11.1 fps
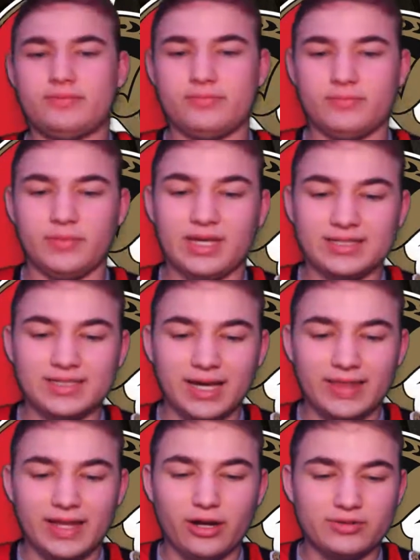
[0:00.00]
Because
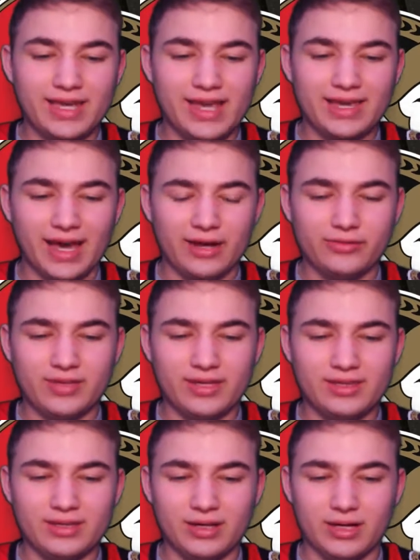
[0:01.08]
they don't take. I don't think
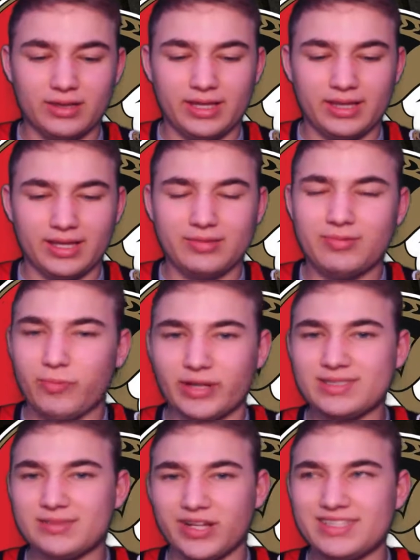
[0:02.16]
they like
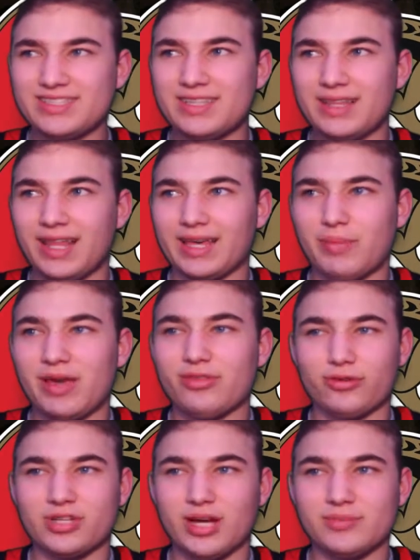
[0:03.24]
once like May
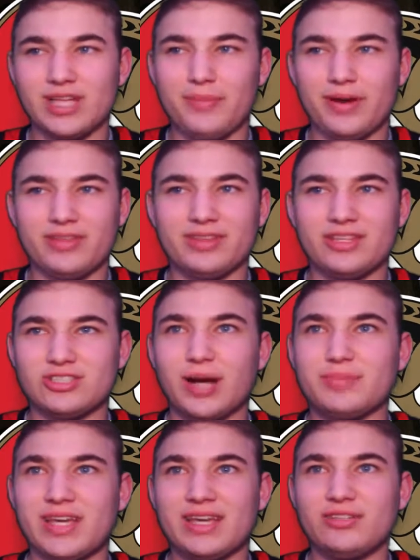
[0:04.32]
3rd comes up. I think they stop
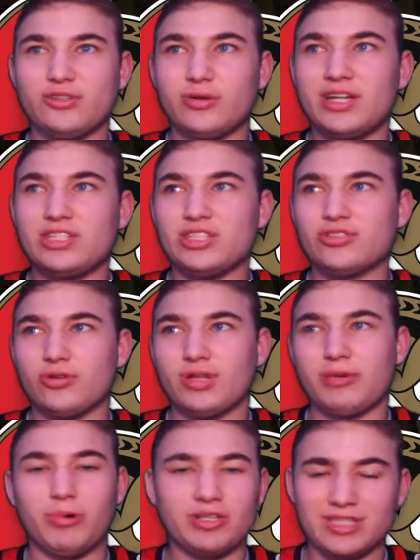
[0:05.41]
taking donations, or
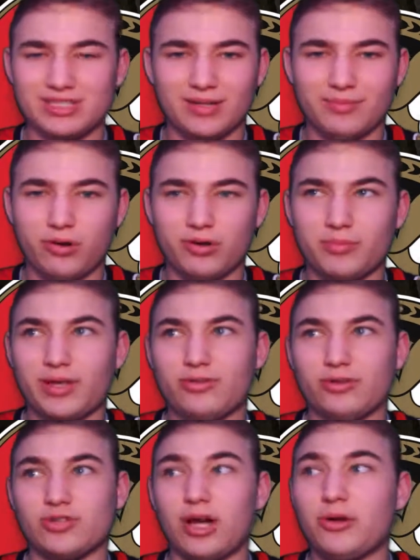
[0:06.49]
like once at some part of May
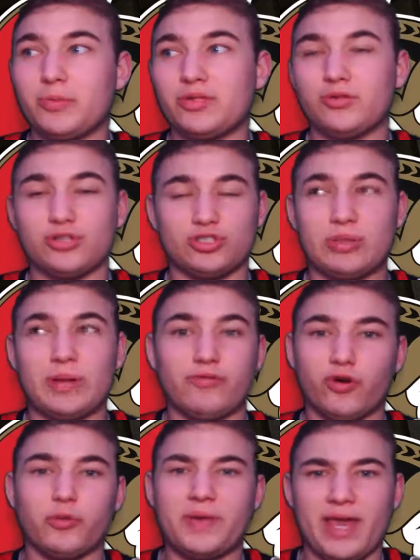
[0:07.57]
3rd. So I don't want to be doing a stream at
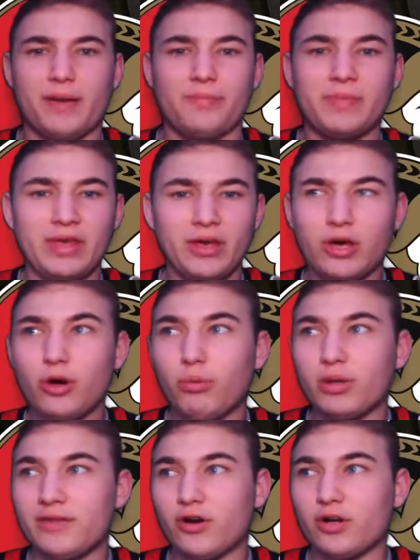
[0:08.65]
4 p.m.
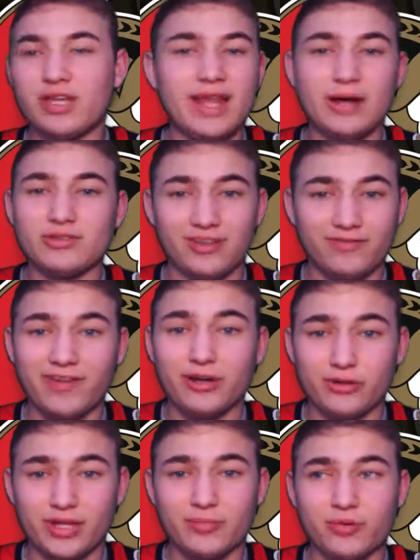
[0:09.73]
when they've already announced the final
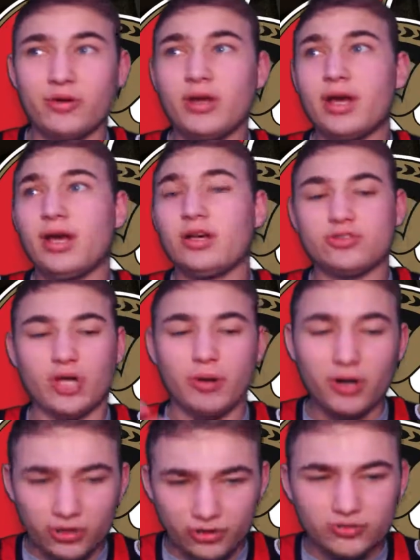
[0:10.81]
number. So I
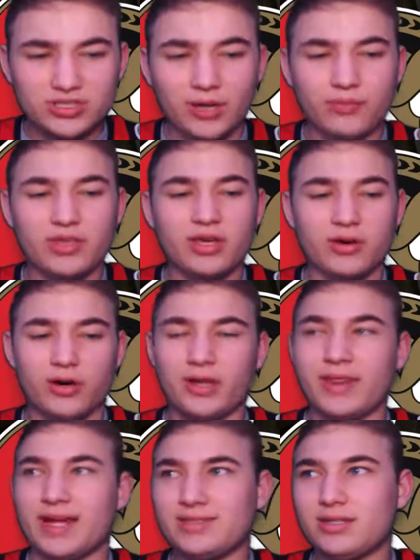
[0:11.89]
want to do something on
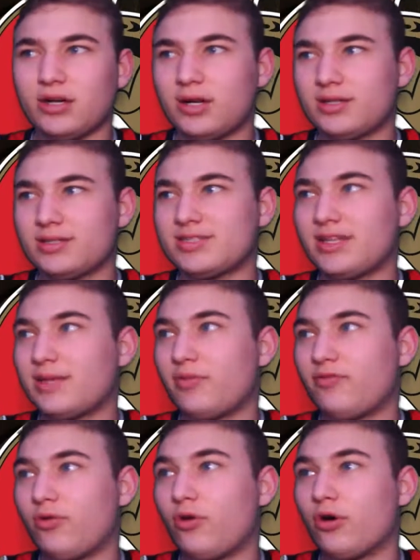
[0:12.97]
the Sunday
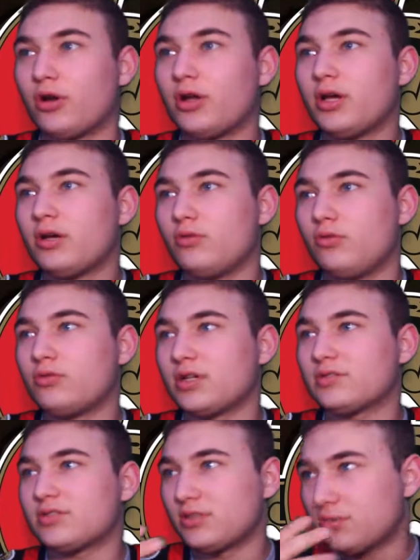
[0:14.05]
before. Ooh,
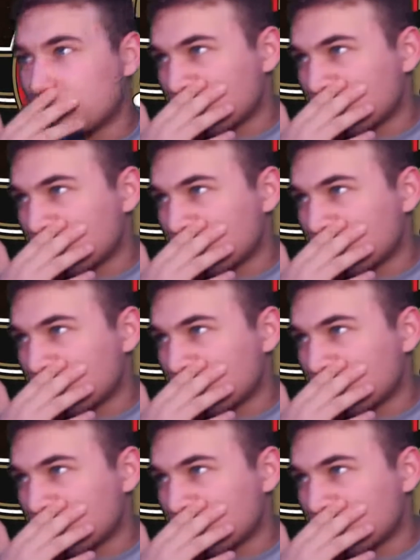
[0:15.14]
Gustin